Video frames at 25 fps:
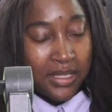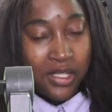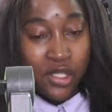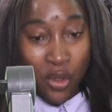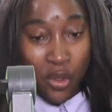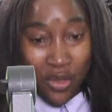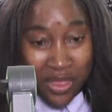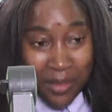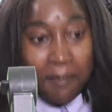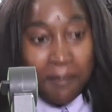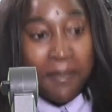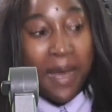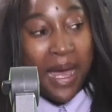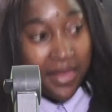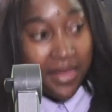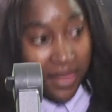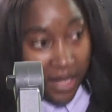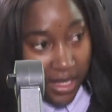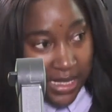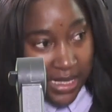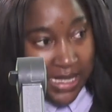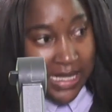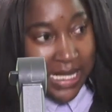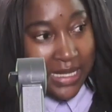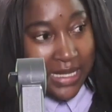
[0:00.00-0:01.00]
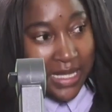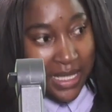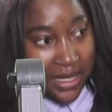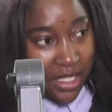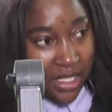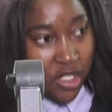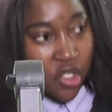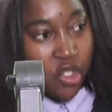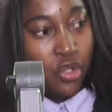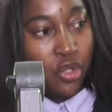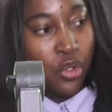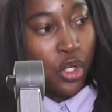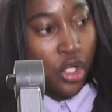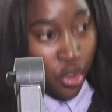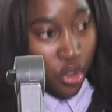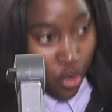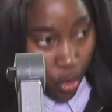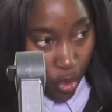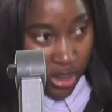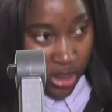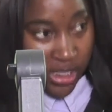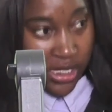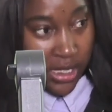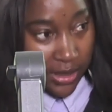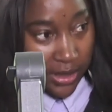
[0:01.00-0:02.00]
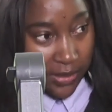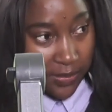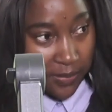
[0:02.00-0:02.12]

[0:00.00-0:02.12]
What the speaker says: So the mother is sending this to her daughter.